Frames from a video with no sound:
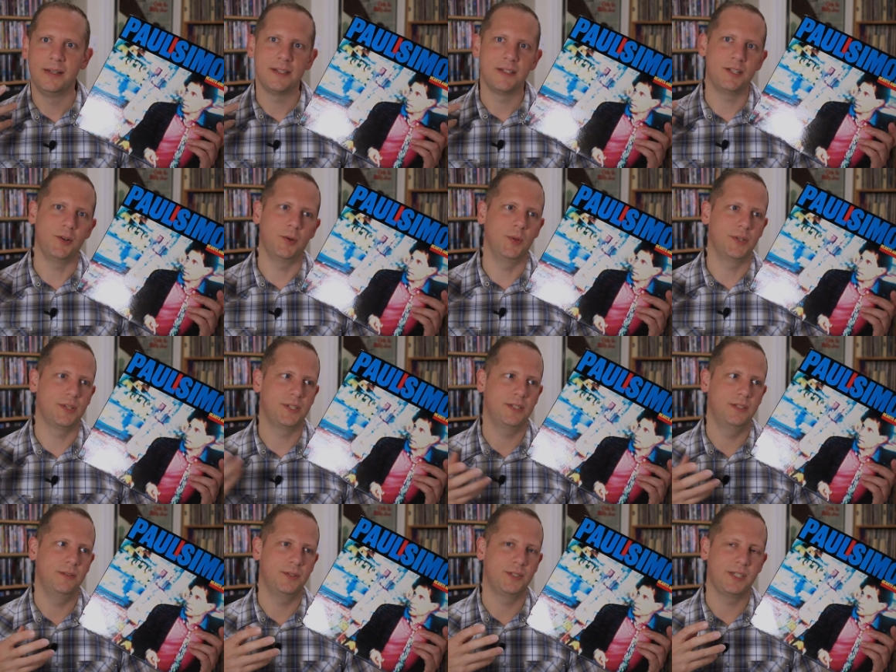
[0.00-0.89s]
So the,
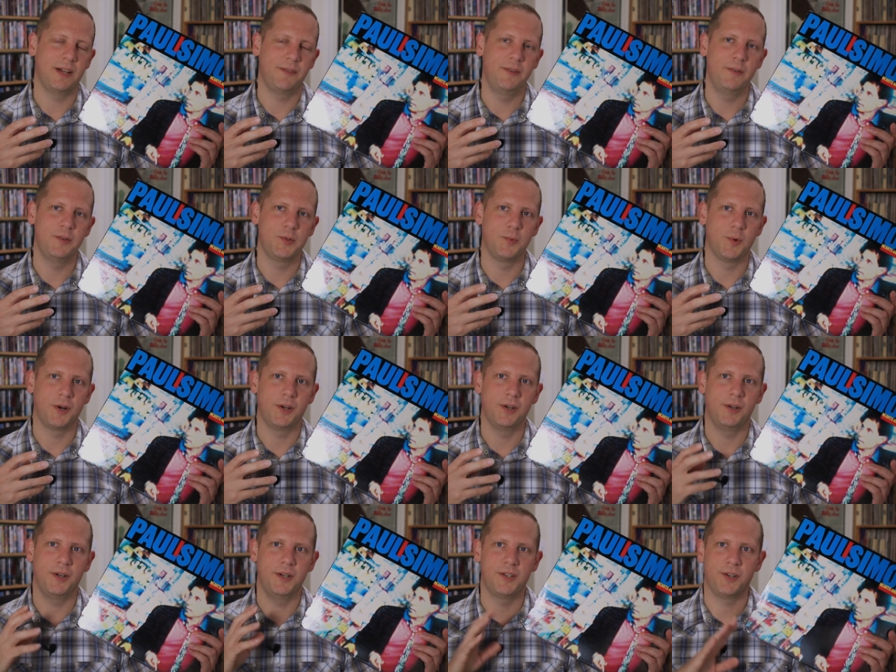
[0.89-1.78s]
the stuff he was
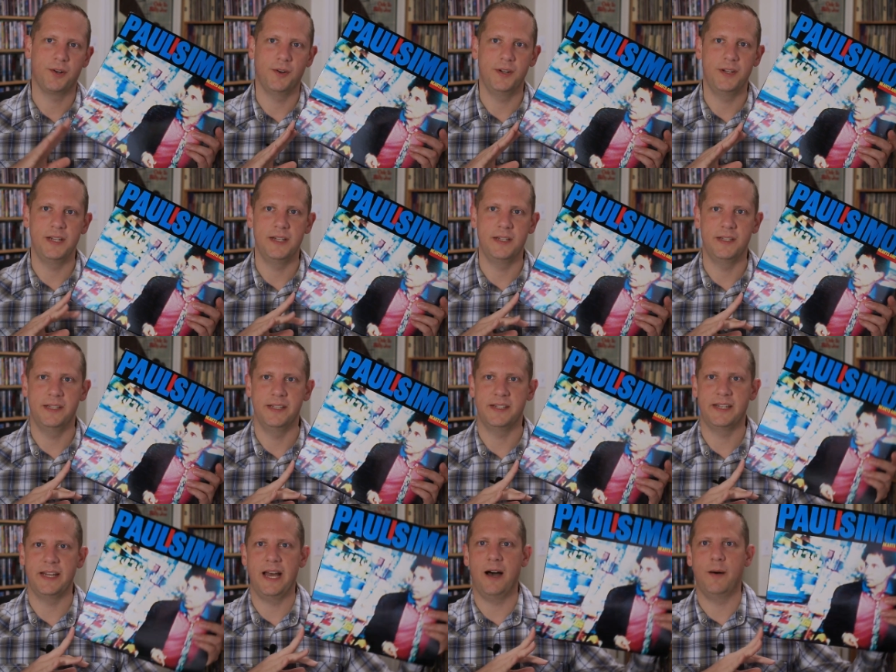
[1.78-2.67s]
working on turned into
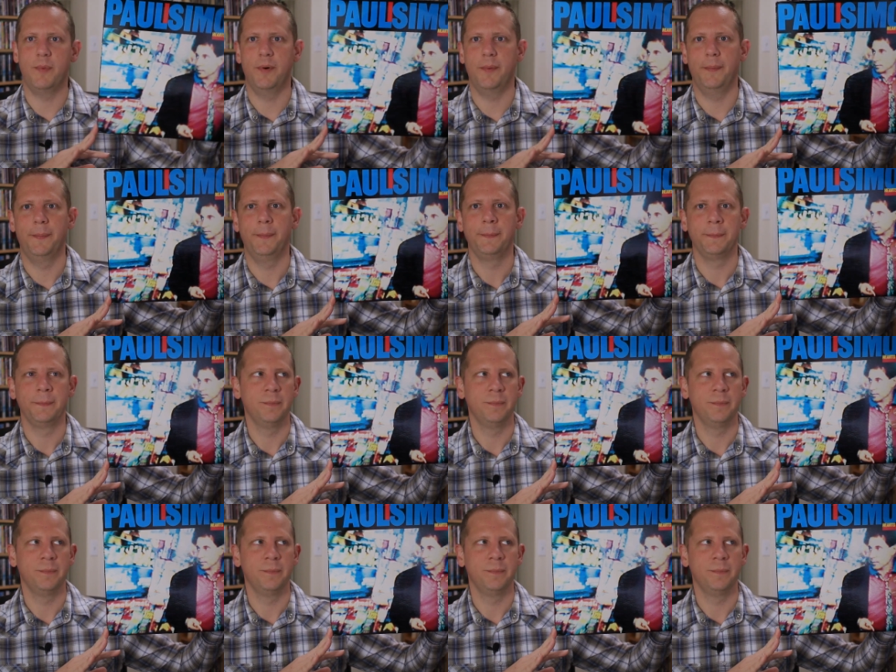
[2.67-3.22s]
this album,